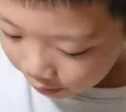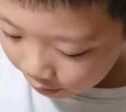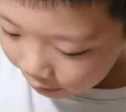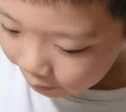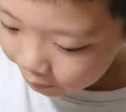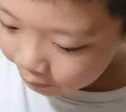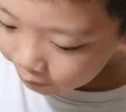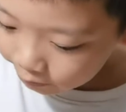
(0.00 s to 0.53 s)

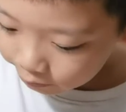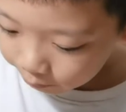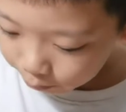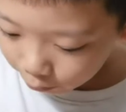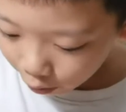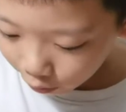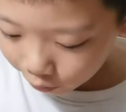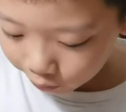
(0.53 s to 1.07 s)
It's just a
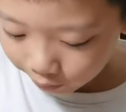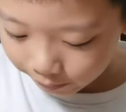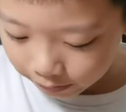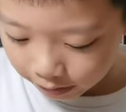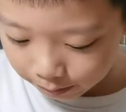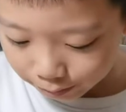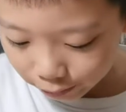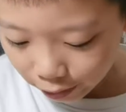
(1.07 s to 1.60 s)
box
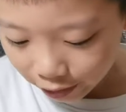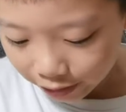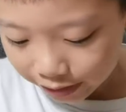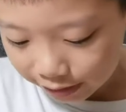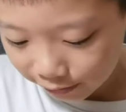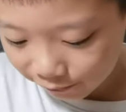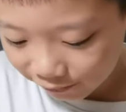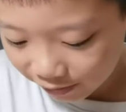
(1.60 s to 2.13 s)

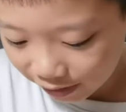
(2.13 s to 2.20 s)
of